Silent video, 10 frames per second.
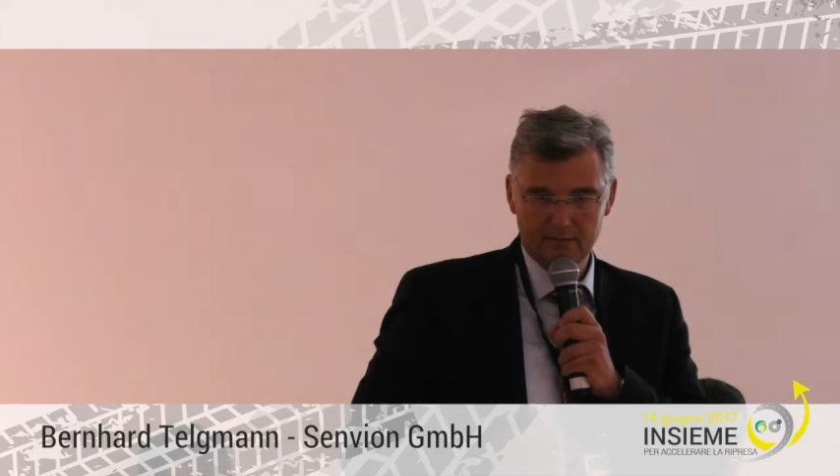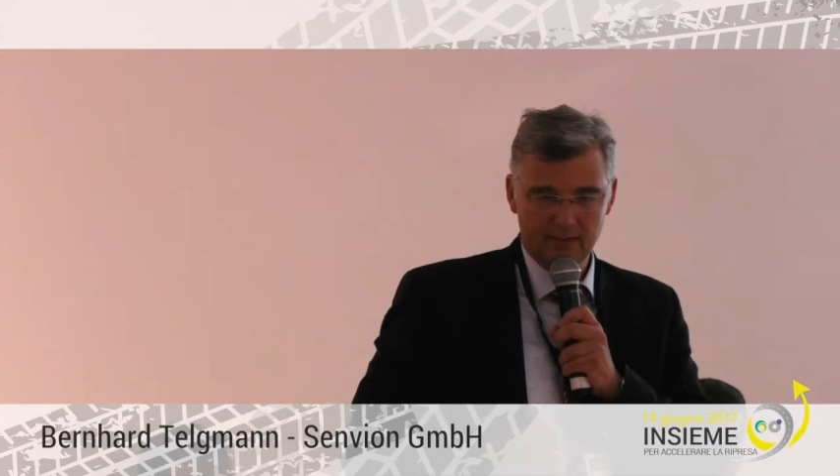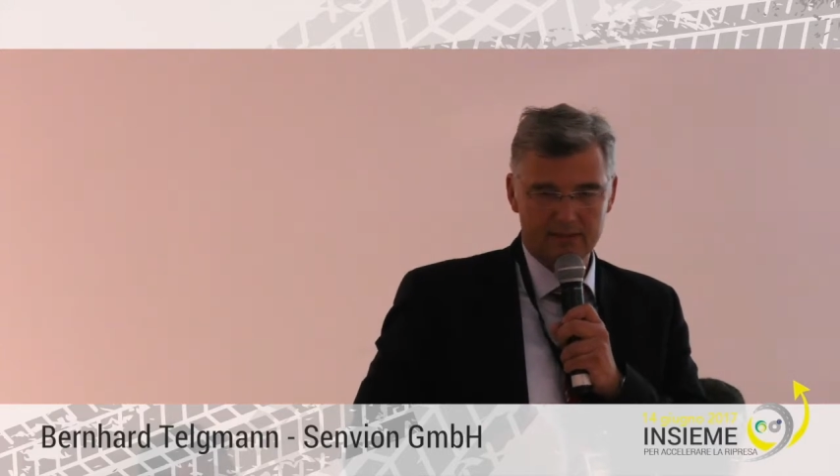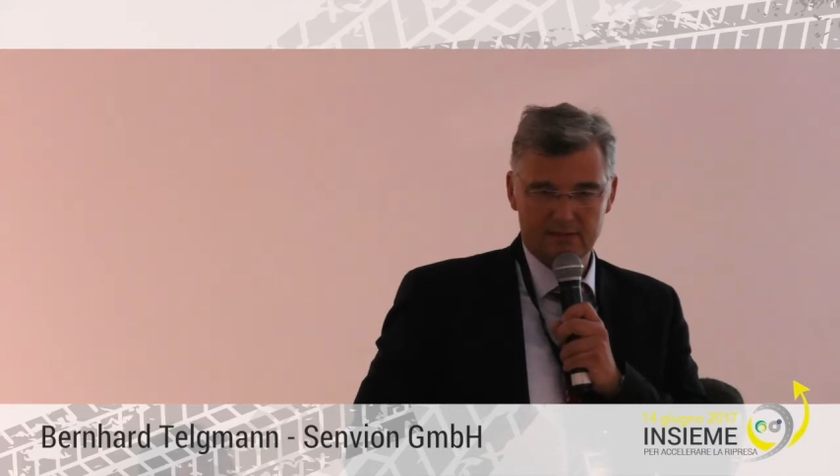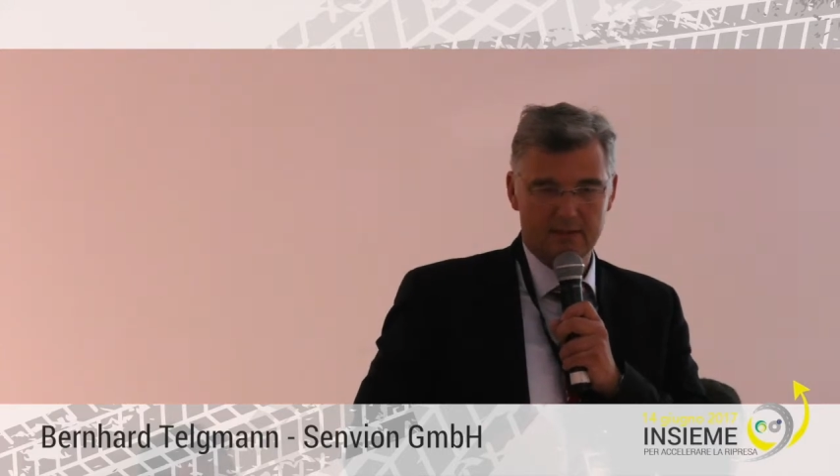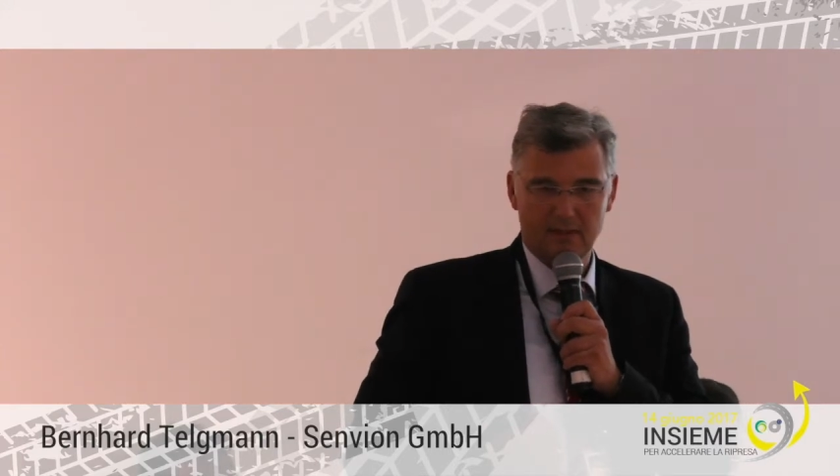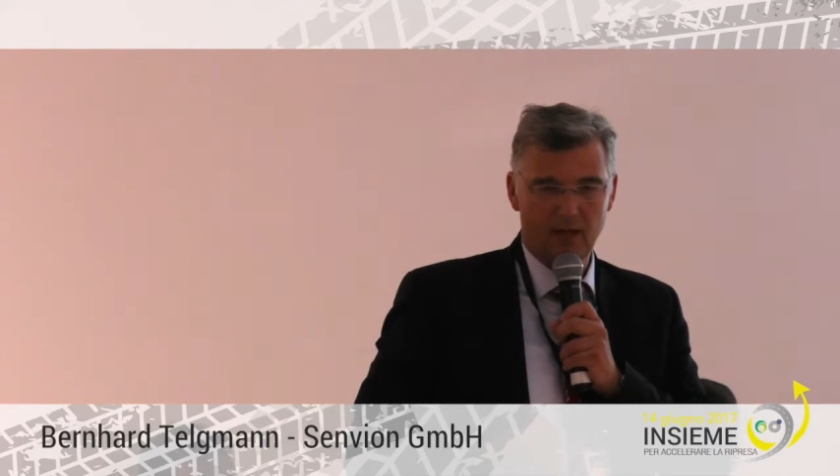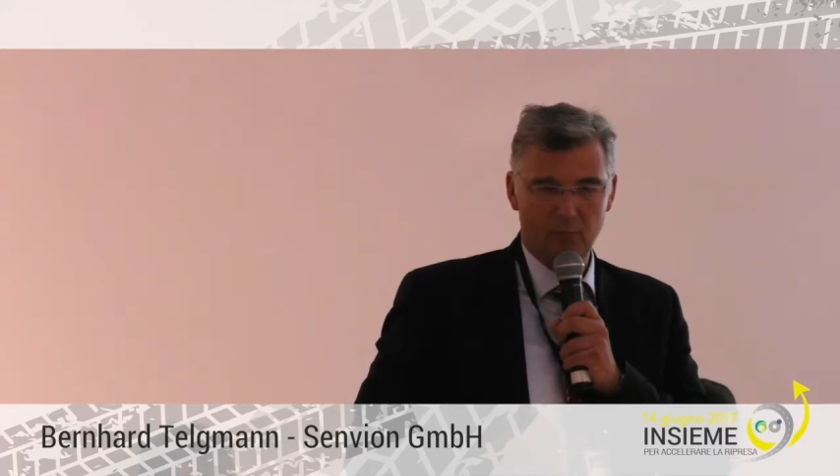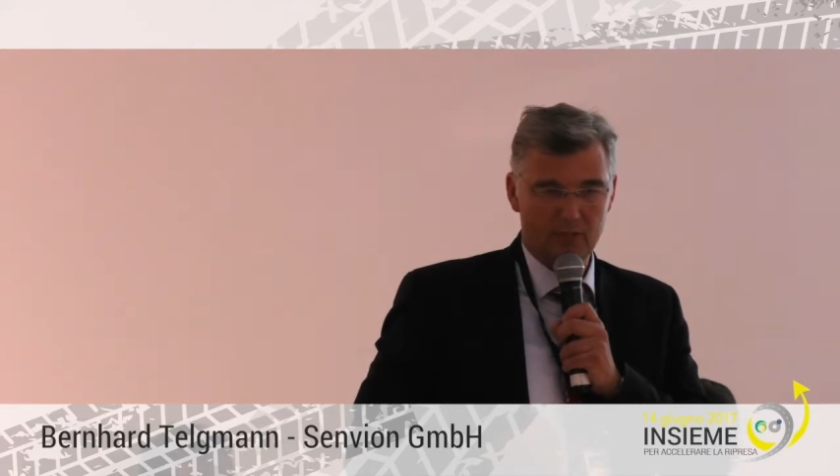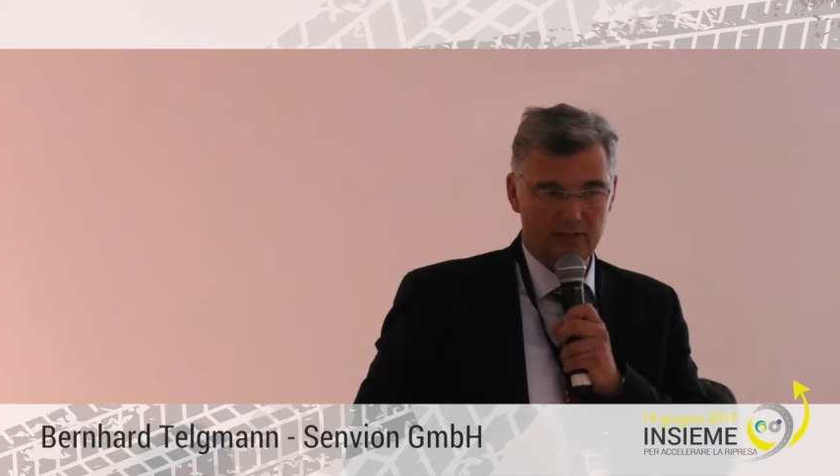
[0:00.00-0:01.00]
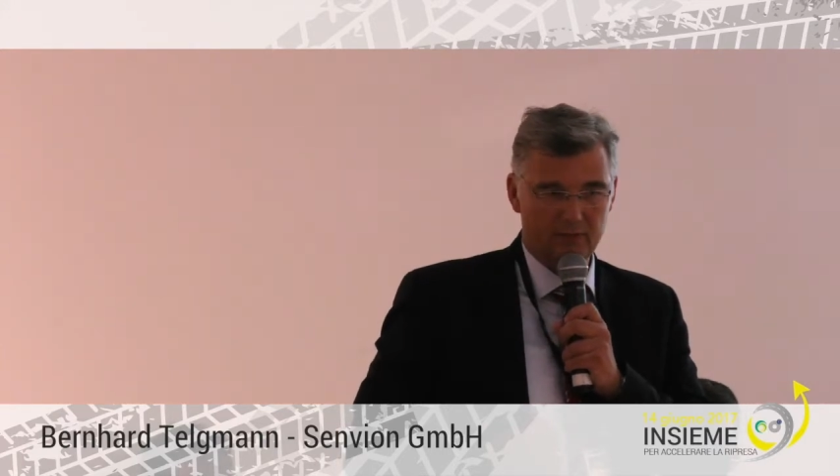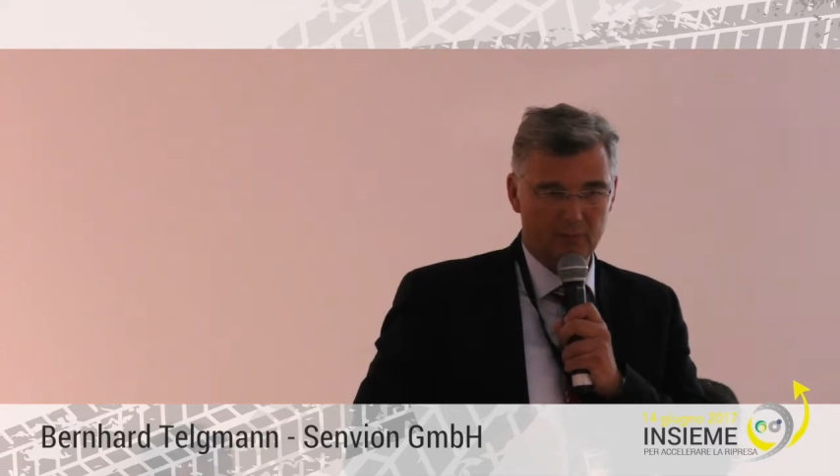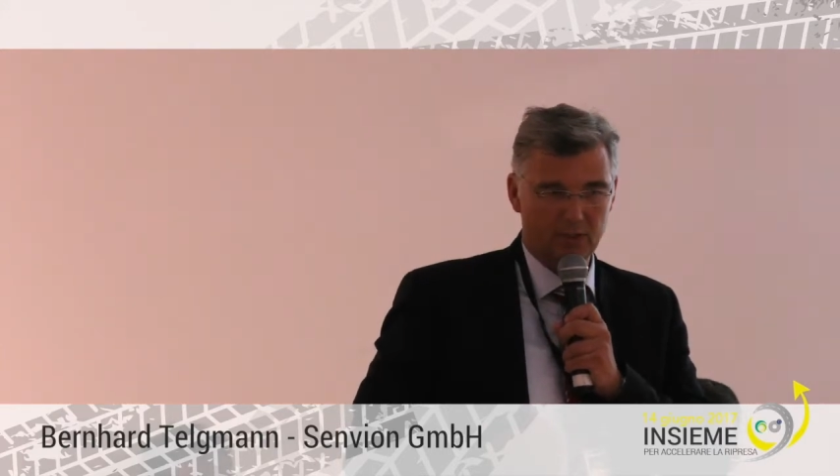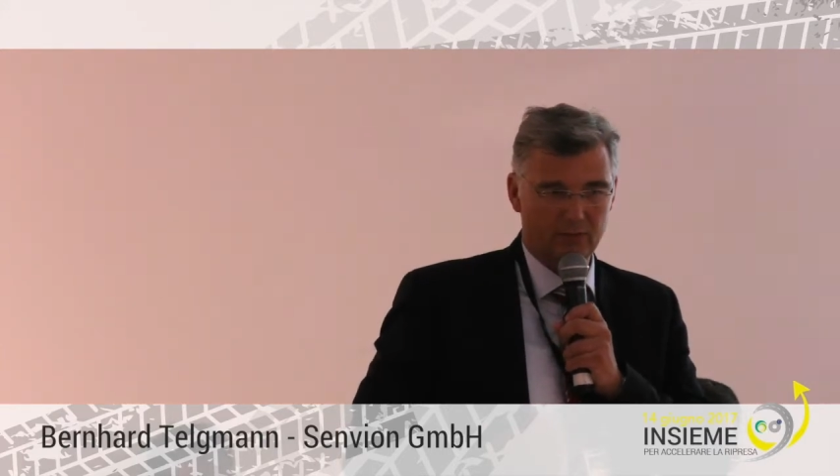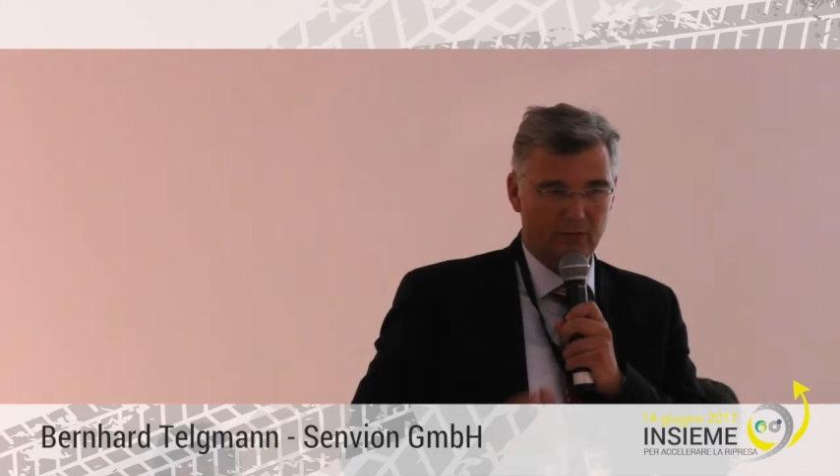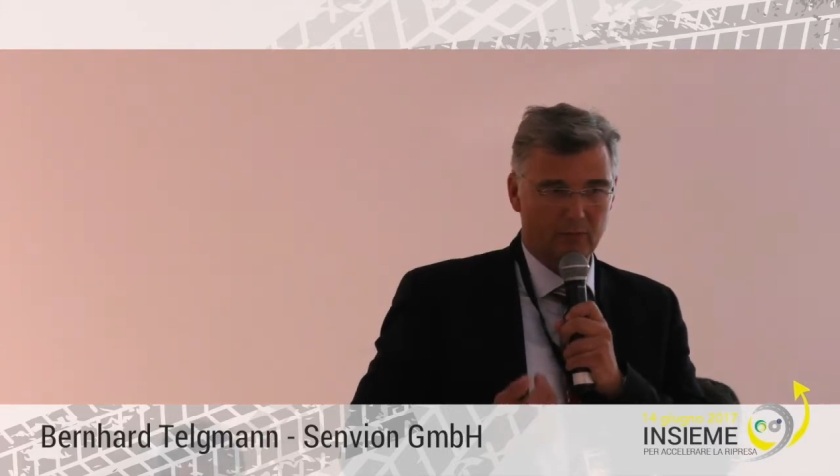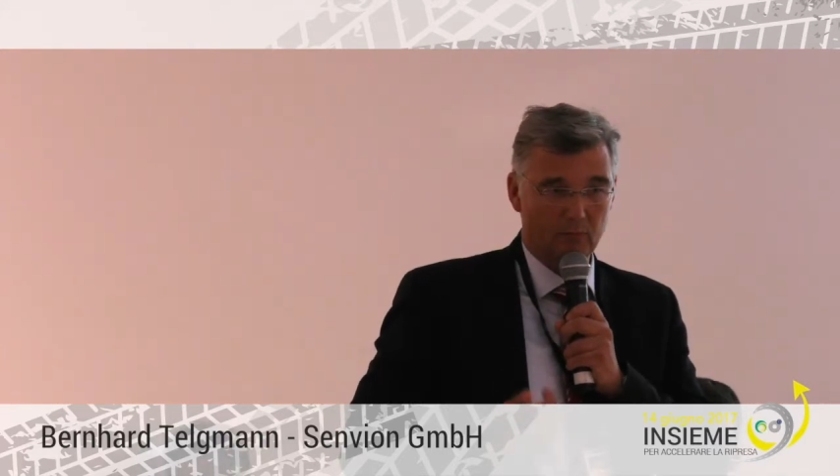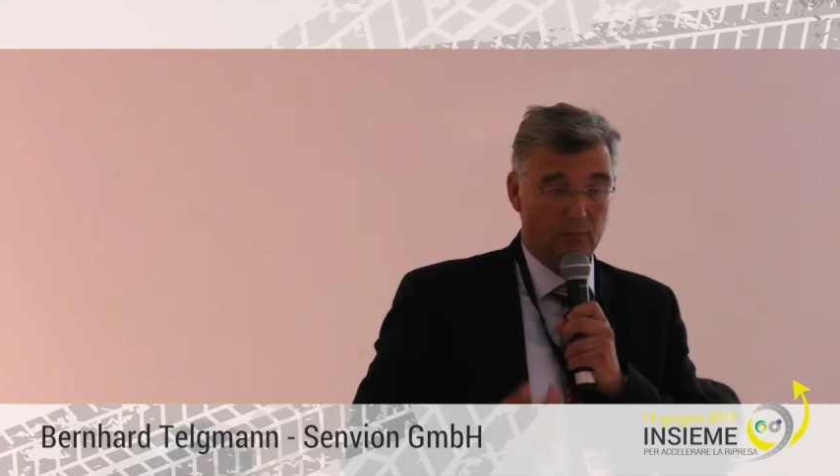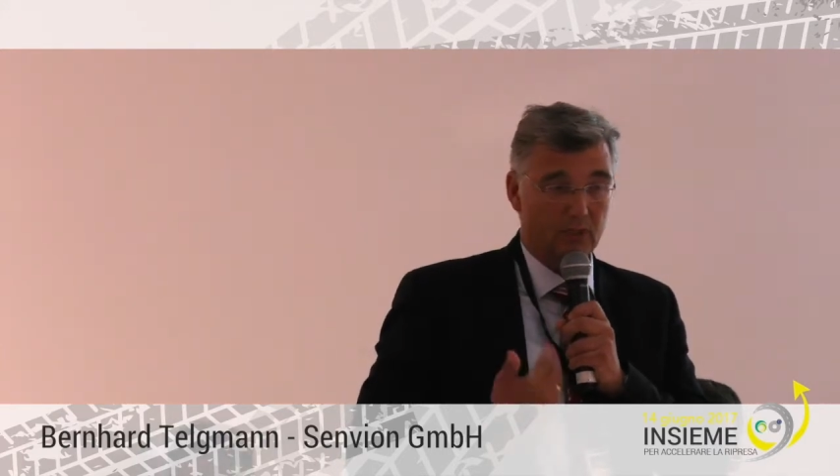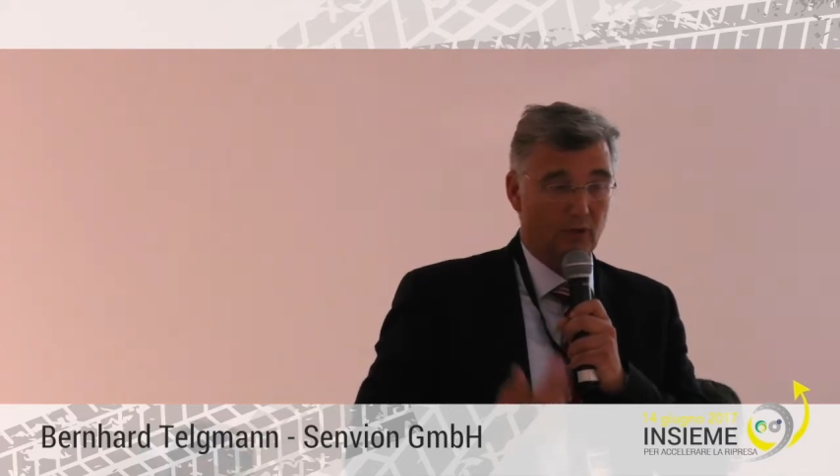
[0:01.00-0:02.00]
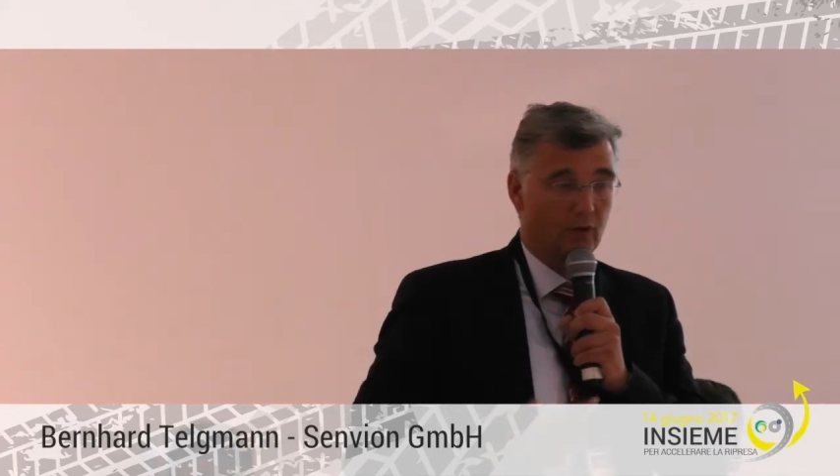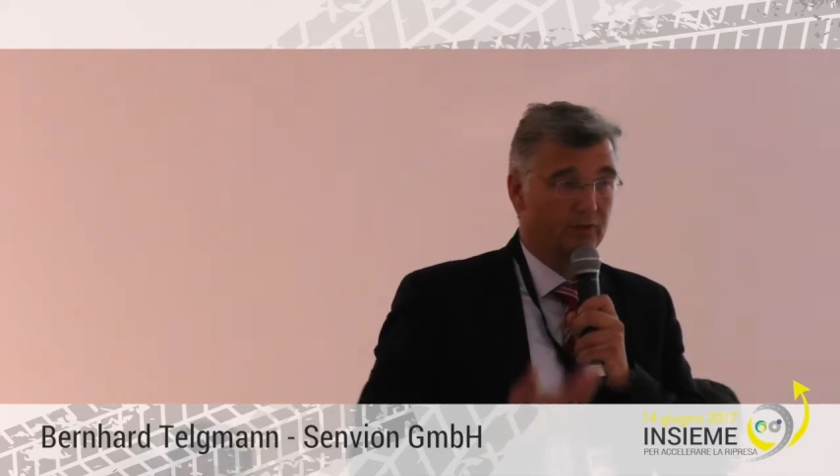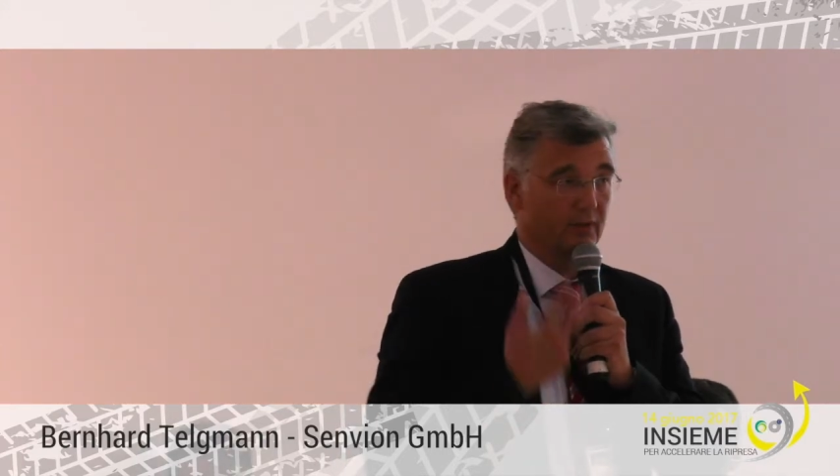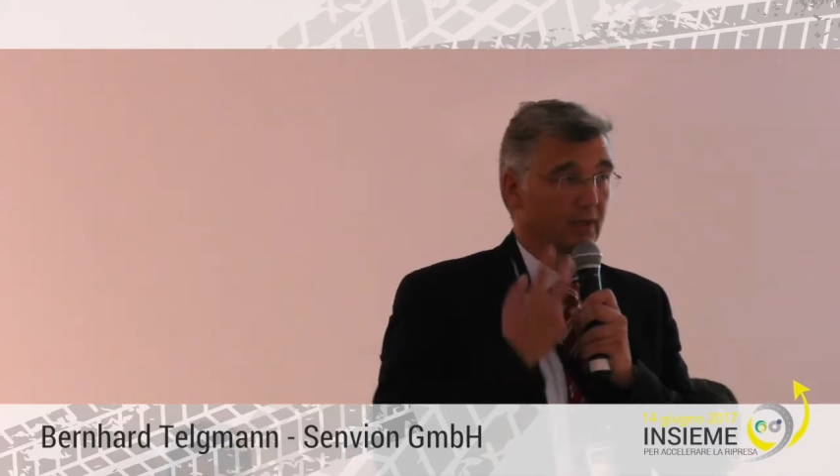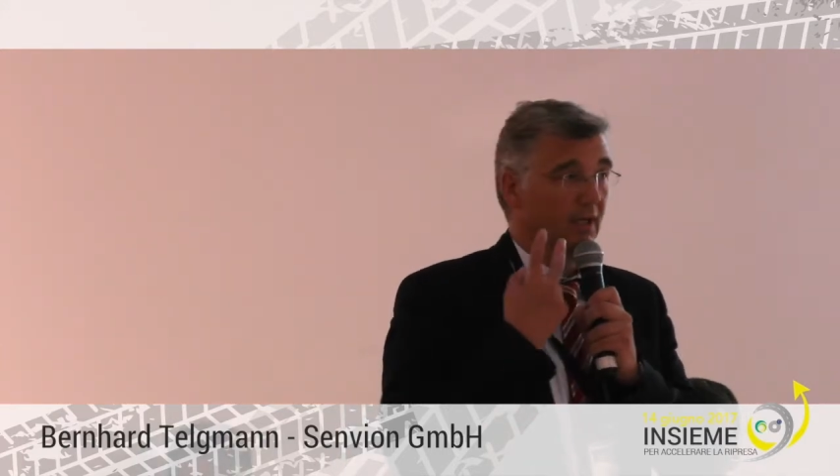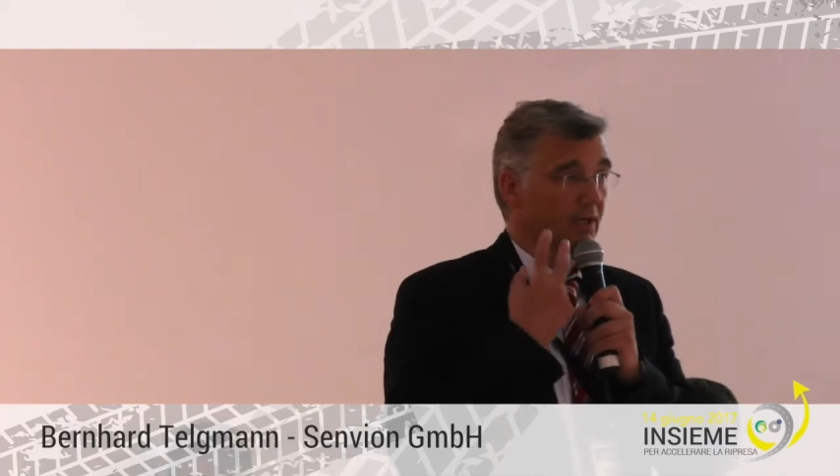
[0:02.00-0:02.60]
That's unbelievable, because the